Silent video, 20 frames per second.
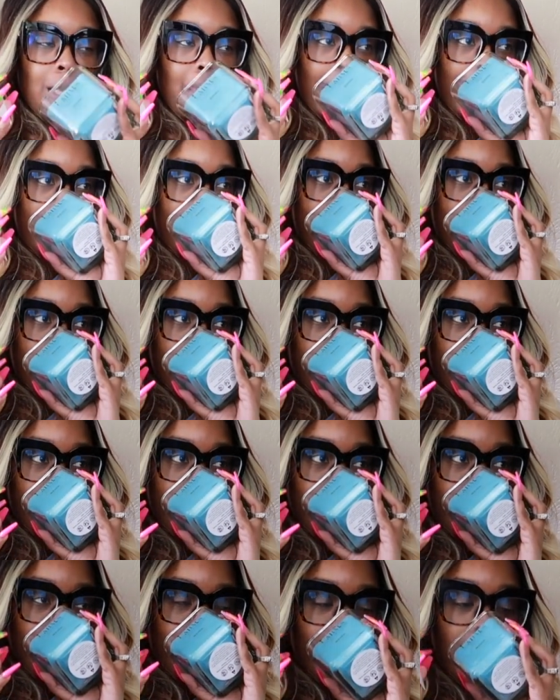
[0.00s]
like
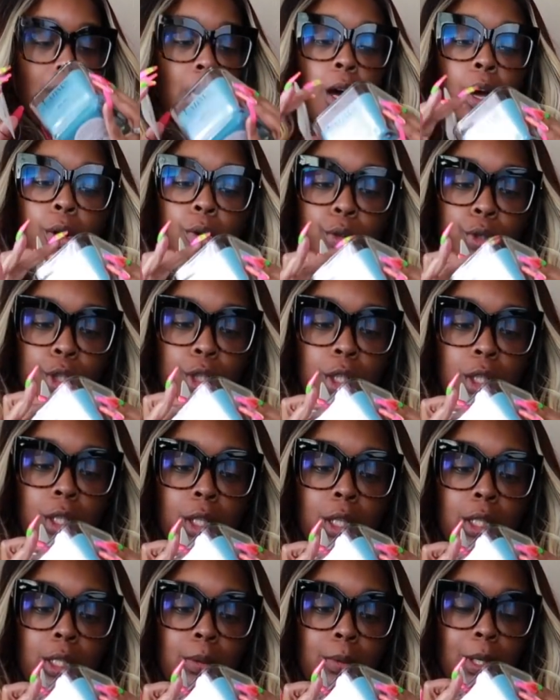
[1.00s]
the
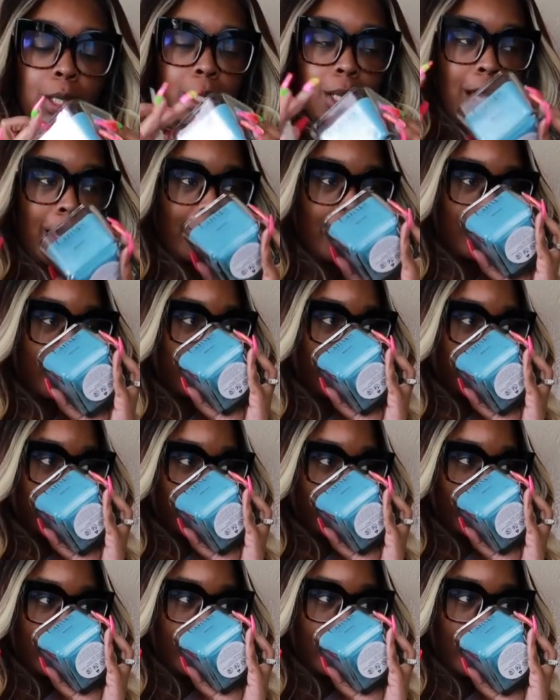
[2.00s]
ocean. It smells like a
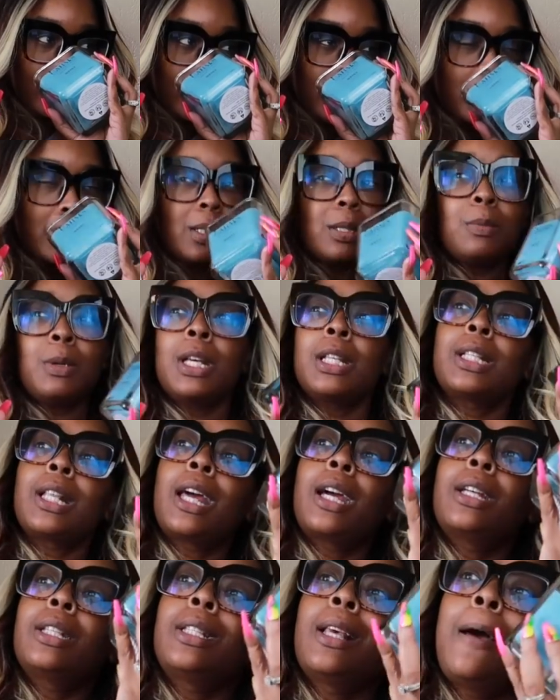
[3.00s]
smells
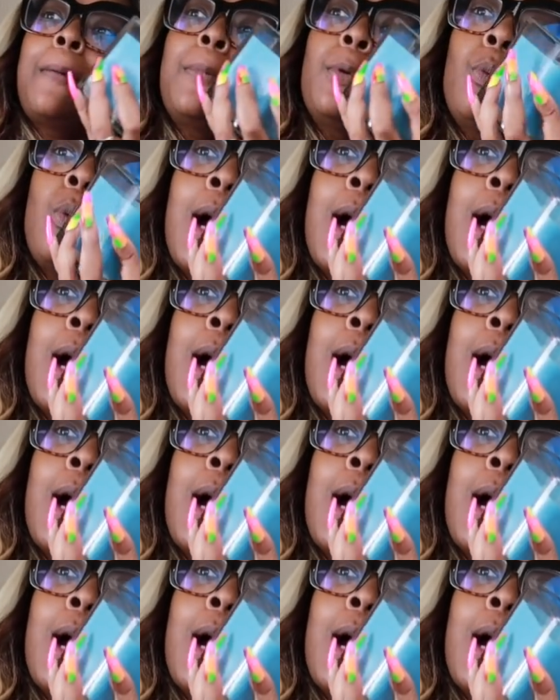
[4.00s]
like a type of